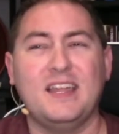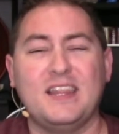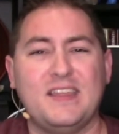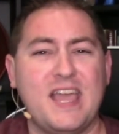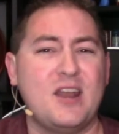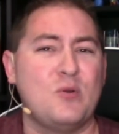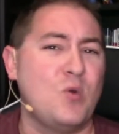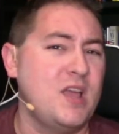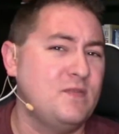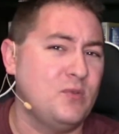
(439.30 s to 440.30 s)
they had a
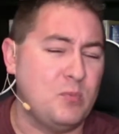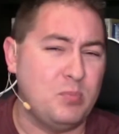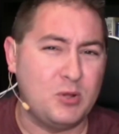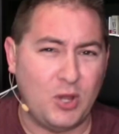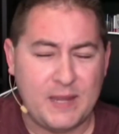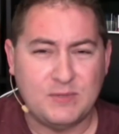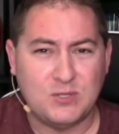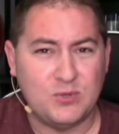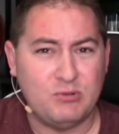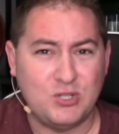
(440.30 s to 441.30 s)
rightful claim
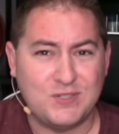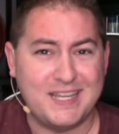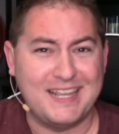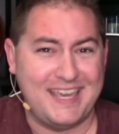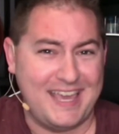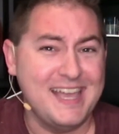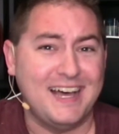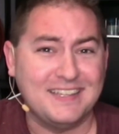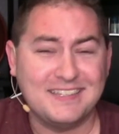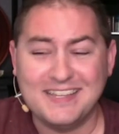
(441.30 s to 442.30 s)
to it, but just that
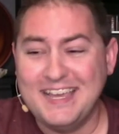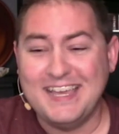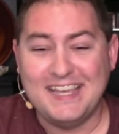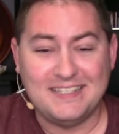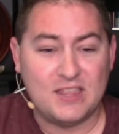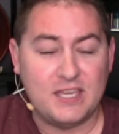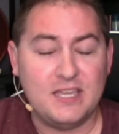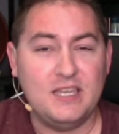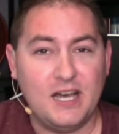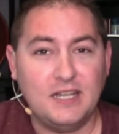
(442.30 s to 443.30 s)
chaos is a
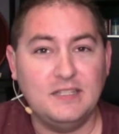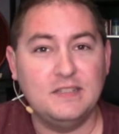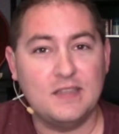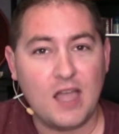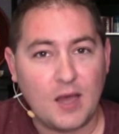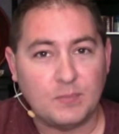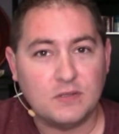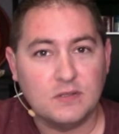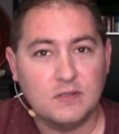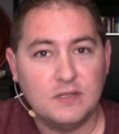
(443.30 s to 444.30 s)
thing God
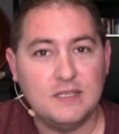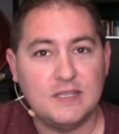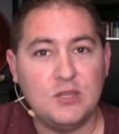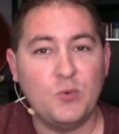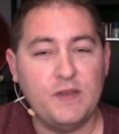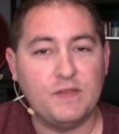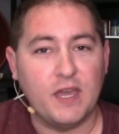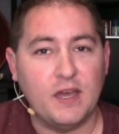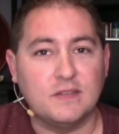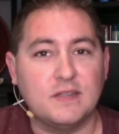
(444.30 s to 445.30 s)
stops. He's in the way of
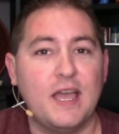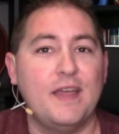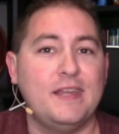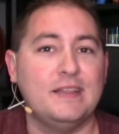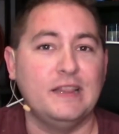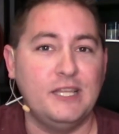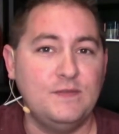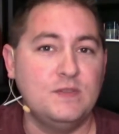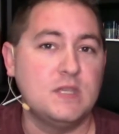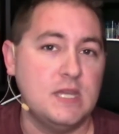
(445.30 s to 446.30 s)
chaos, and it
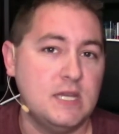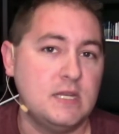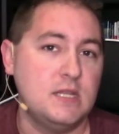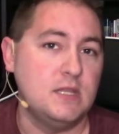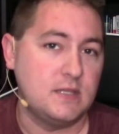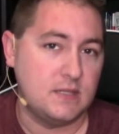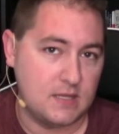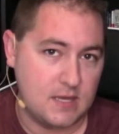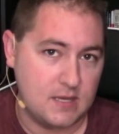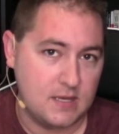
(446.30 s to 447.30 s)
lives in the
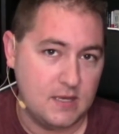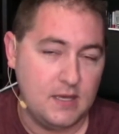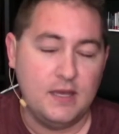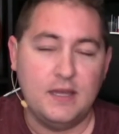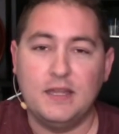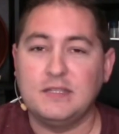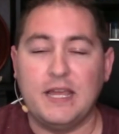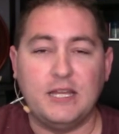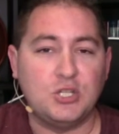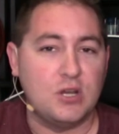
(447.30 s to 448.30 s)
sea. That's an
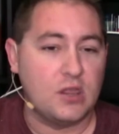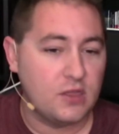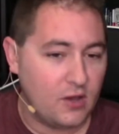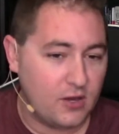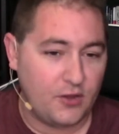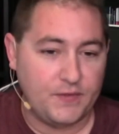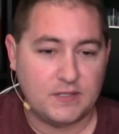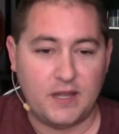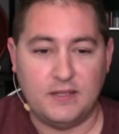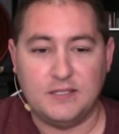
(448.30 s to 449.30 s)
ancient thought on this
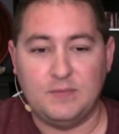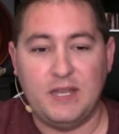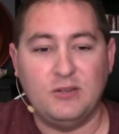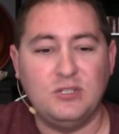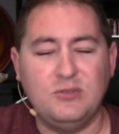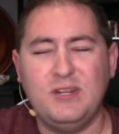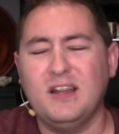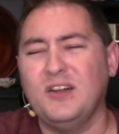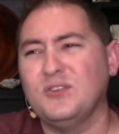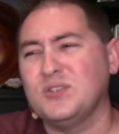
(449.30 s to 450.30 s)
concept. Now, do you need to
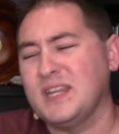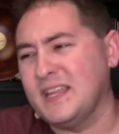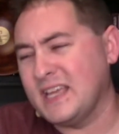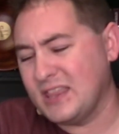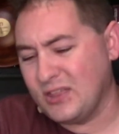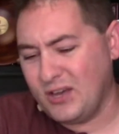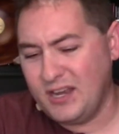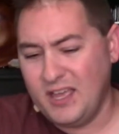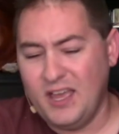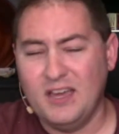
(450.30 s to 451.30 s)
understand that thought
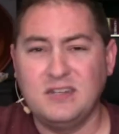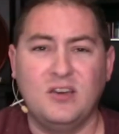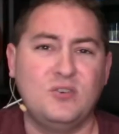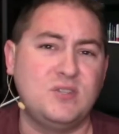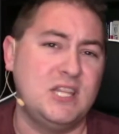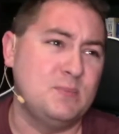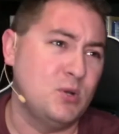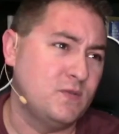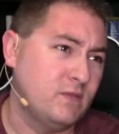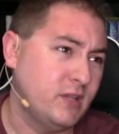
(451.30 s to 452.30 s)
to understand the book
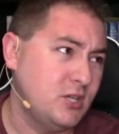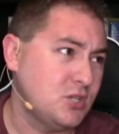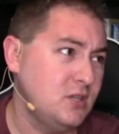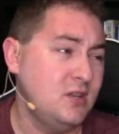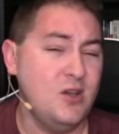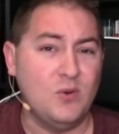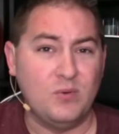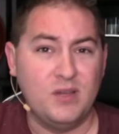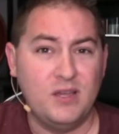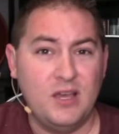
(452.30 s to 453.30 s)
of Revelation? No.
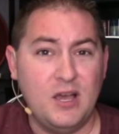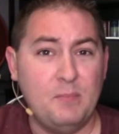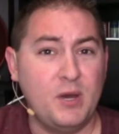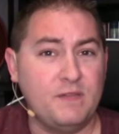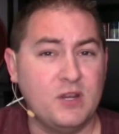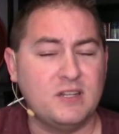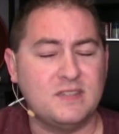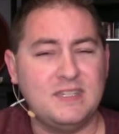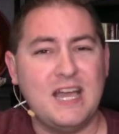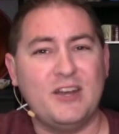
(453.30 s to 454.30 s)
But if you're going to
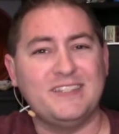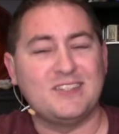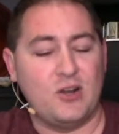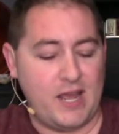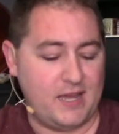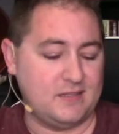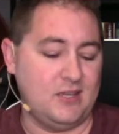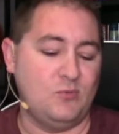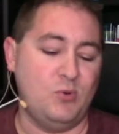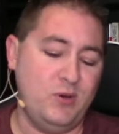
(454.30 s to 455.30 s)
sit down and start
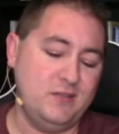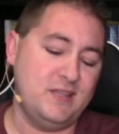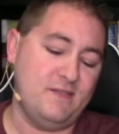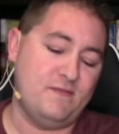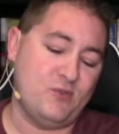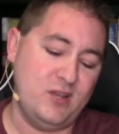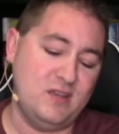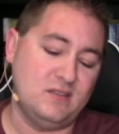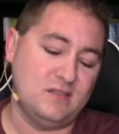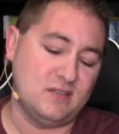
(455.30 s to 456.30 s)
asking, well, what does that
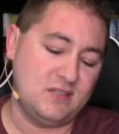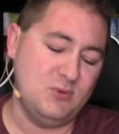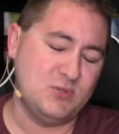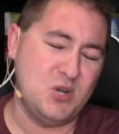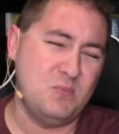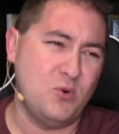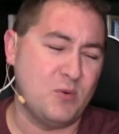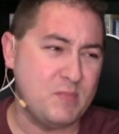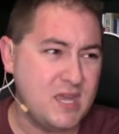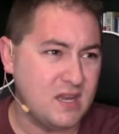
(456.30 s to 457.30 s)
phrase, the sea was no more,
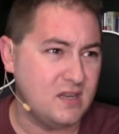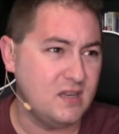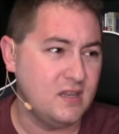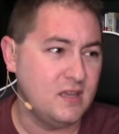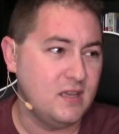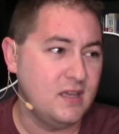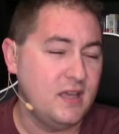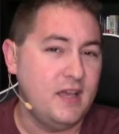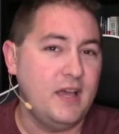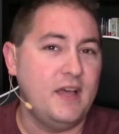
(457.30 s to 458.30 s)
mean?
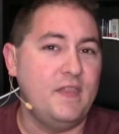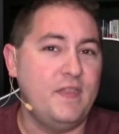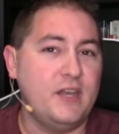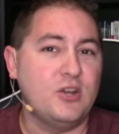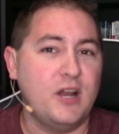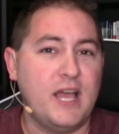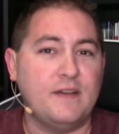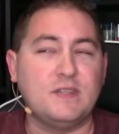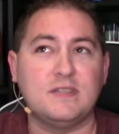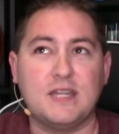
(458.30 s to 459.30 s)
Then you're going to have
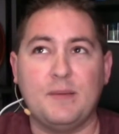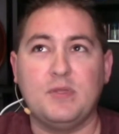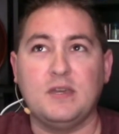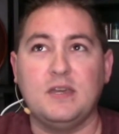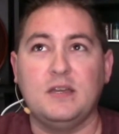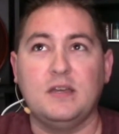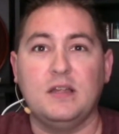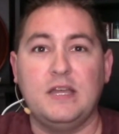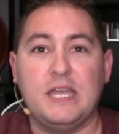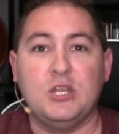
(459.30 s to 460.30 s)
to stop thinking
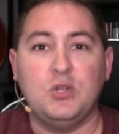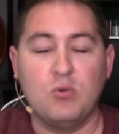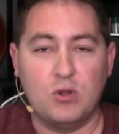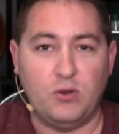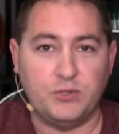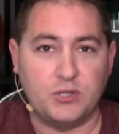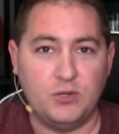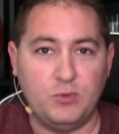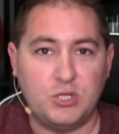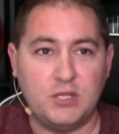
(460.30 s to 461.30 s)
in your culture,
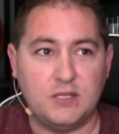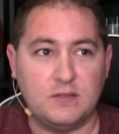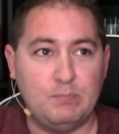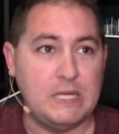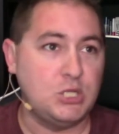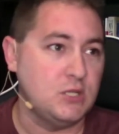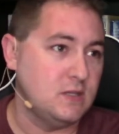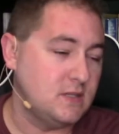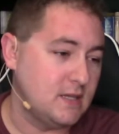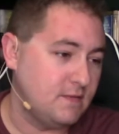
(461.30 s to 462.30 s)
which thinks
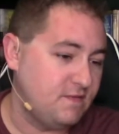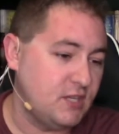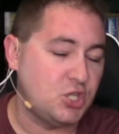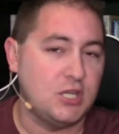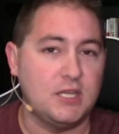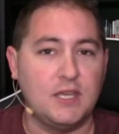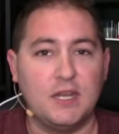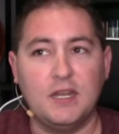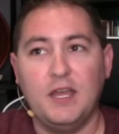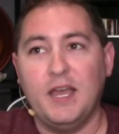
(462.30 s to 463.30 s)
beaches and
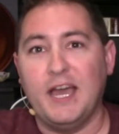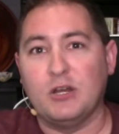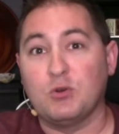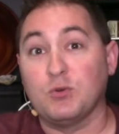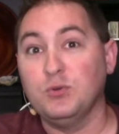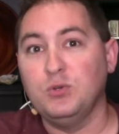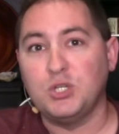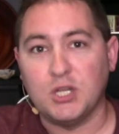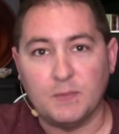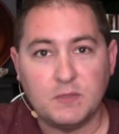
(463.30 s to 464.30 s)
fishing and cruise
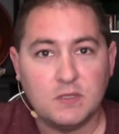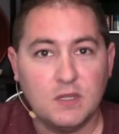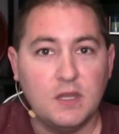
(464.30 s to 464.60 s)
ships,